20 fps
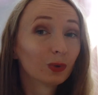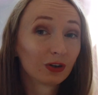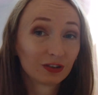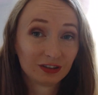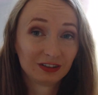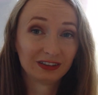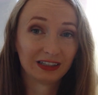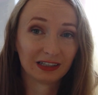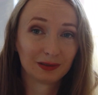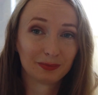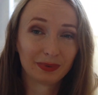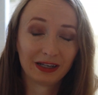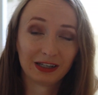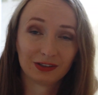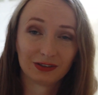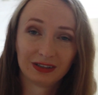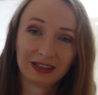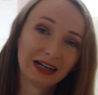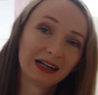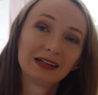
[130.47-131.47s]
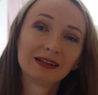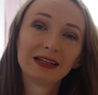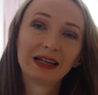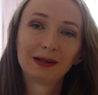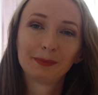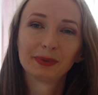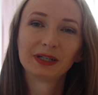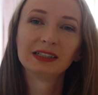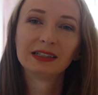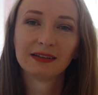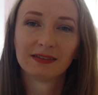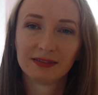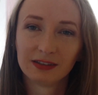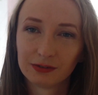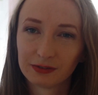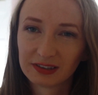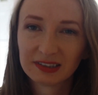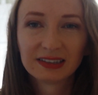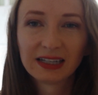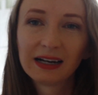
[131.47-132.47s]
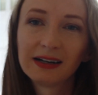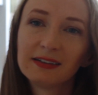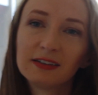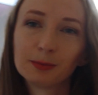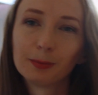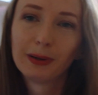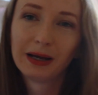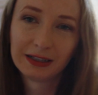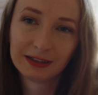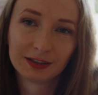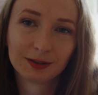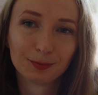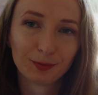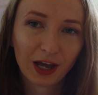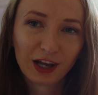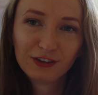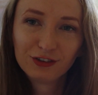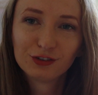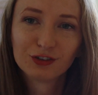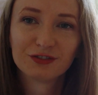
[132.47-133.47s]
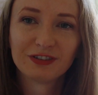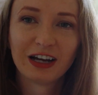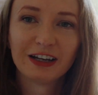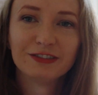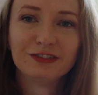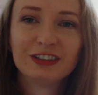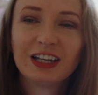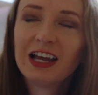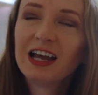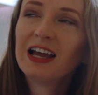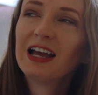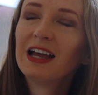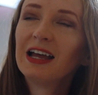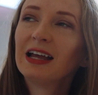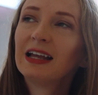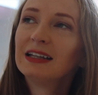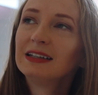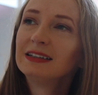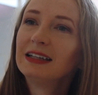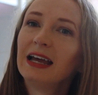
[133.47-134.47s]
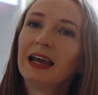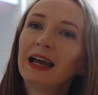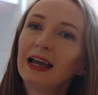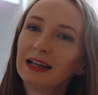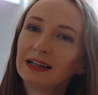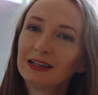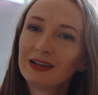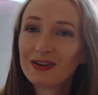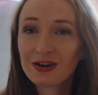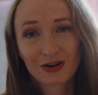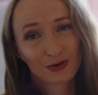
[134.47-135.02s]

wasn't that bad. Okay, like pregnancy sucks, but I survived. Then